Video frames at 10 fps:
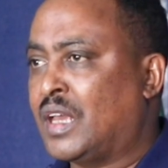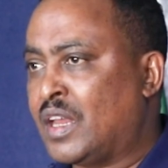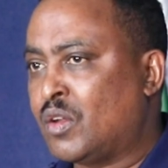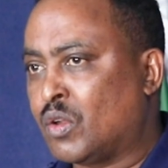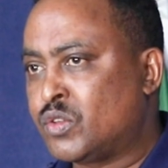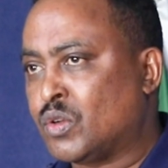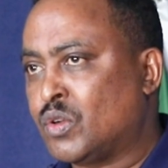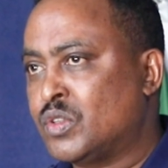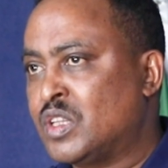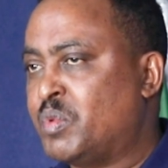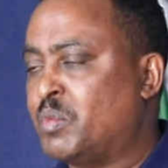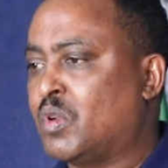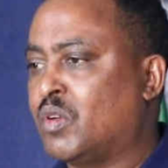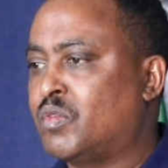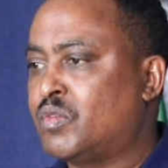and also the
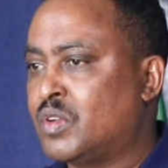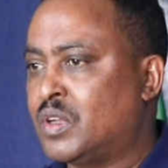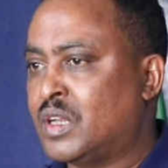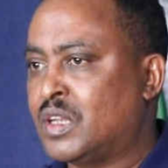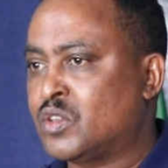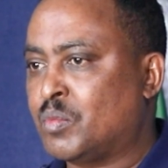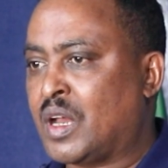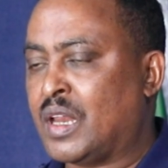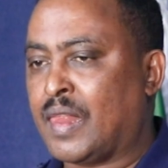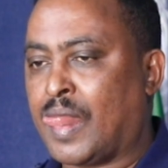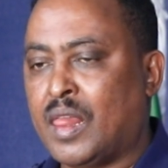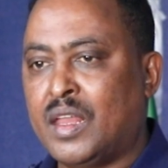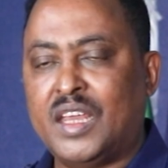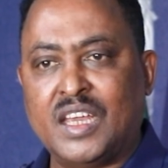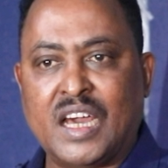people of Somalia.
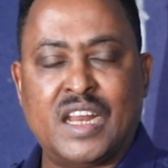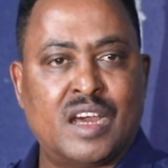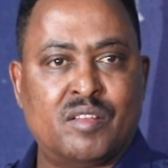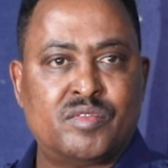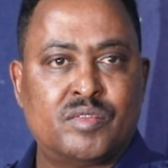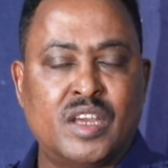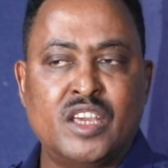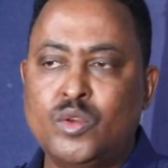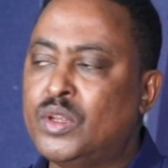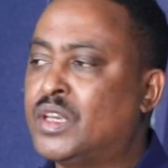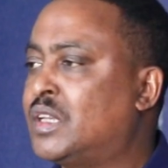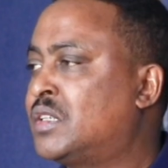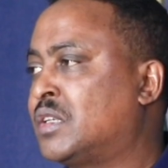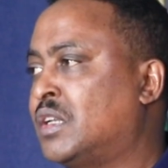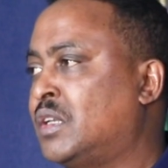IGAD have a unique
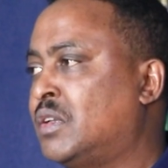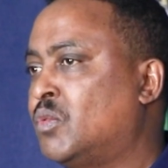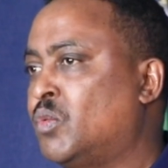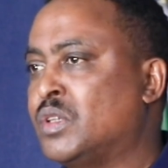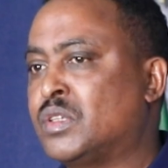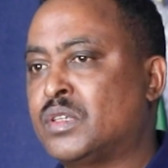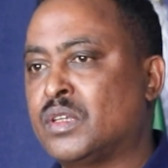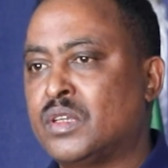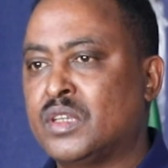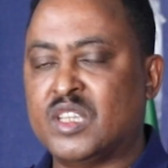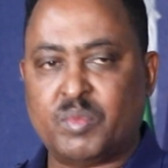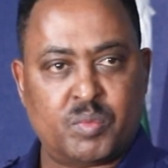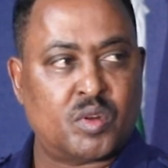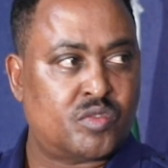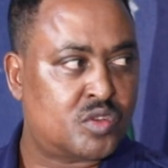history with the
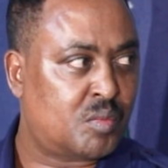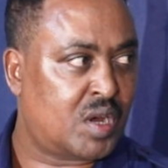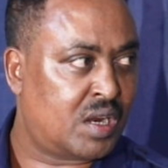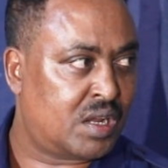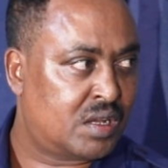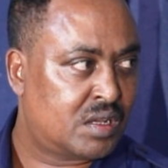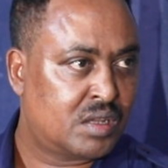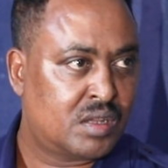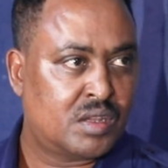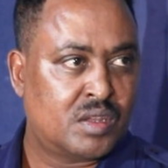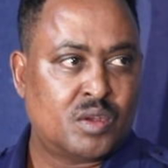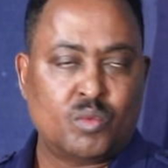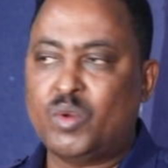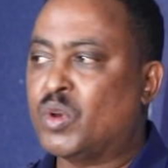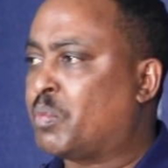people of Somalia.
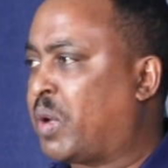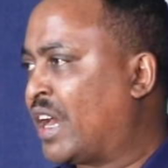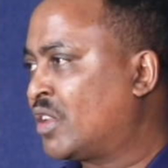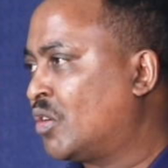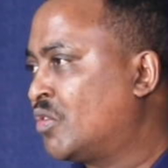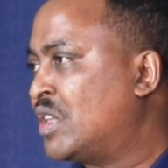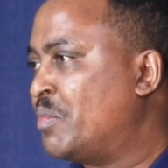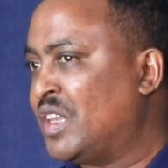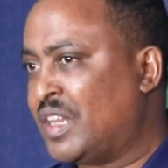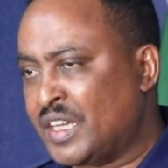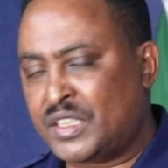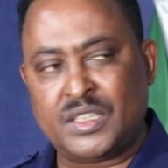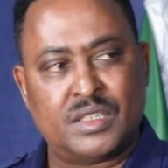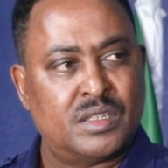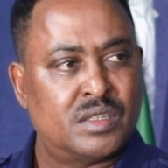We were part of the
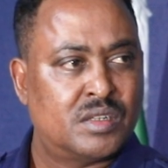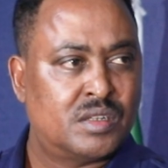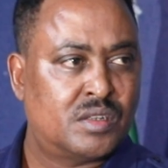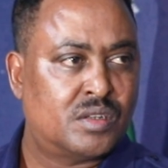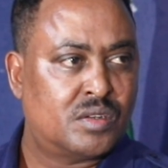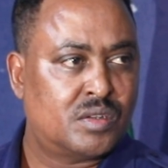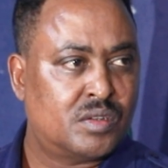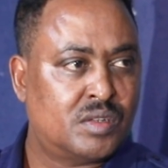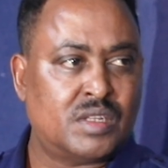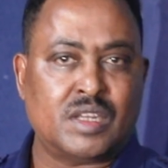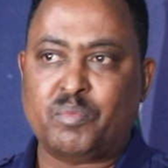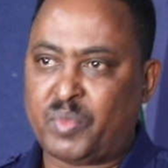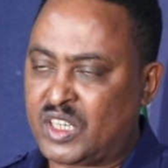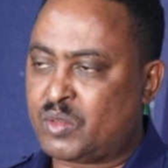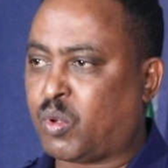mediation in the
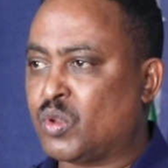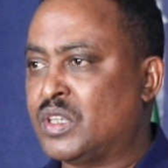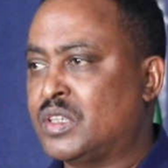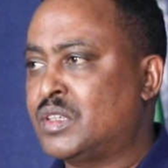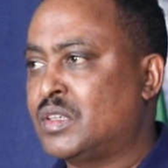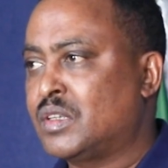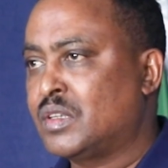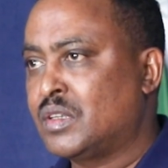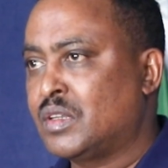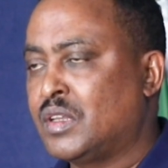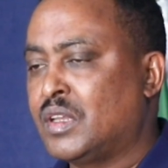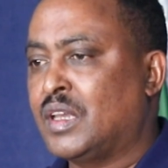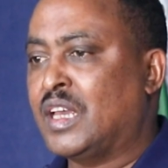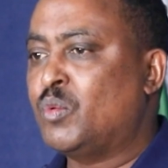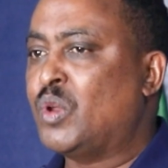peace process,
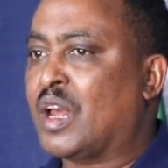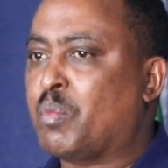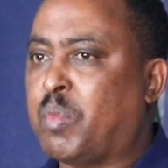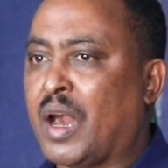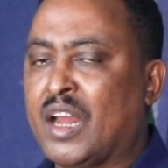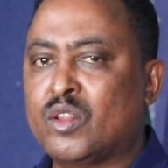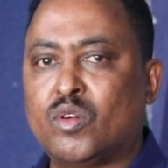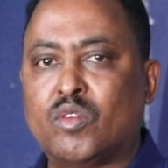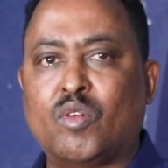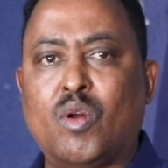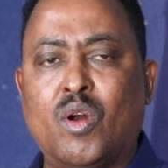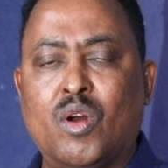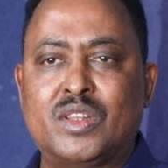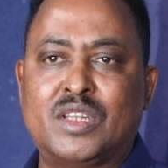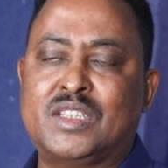and we are part of
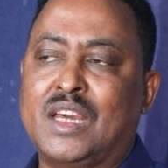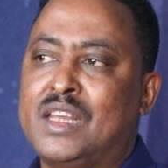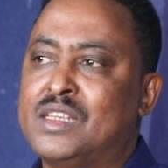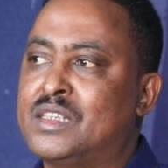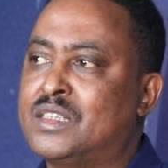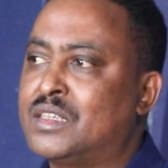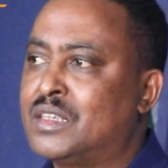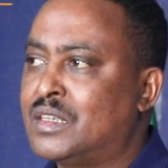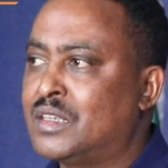all the challenges